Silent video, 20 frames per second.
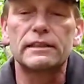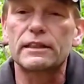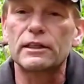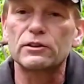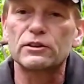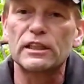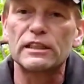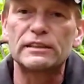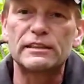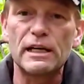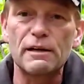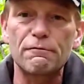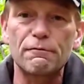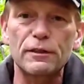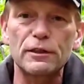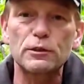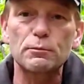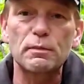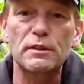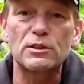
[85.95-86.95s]
there's a
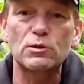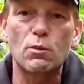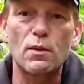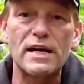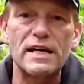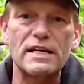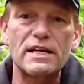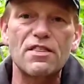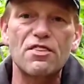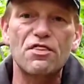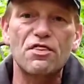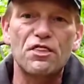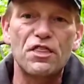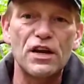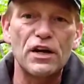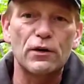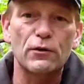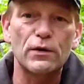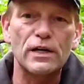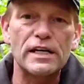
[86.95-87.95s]
difference between
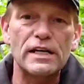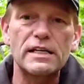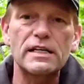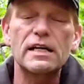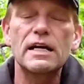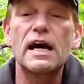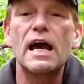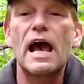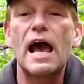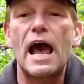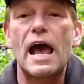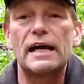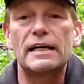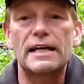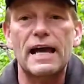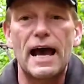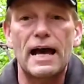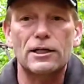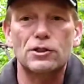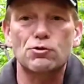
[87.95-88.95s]
theory
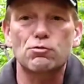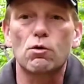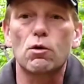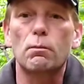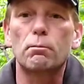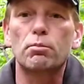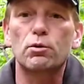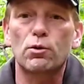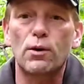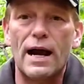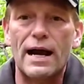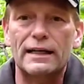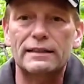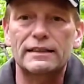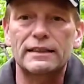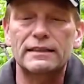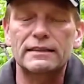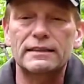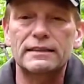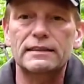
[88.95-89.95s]
and actual
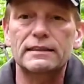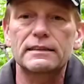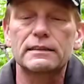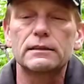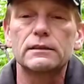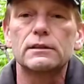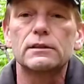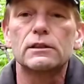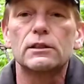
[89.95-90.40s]
practice.